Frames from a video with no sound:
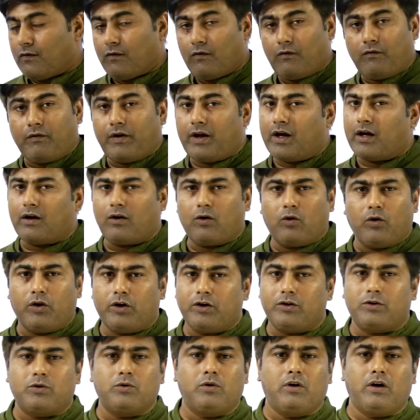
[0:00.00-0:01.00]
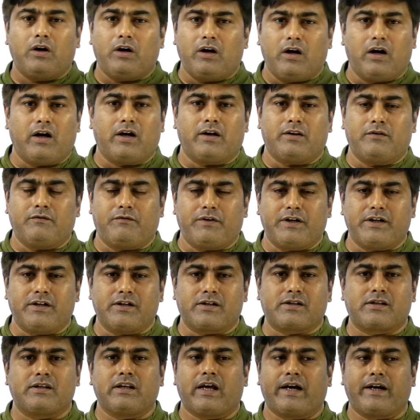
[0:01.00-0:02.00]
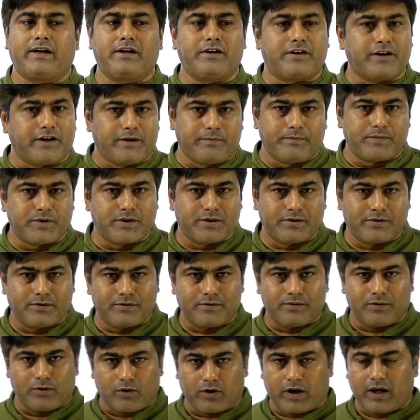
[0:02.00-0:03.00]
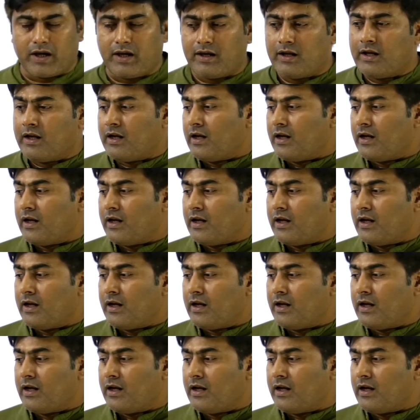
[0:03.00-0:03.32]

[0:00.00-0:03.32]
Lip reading: we are going to learn physics like dreams. Okay,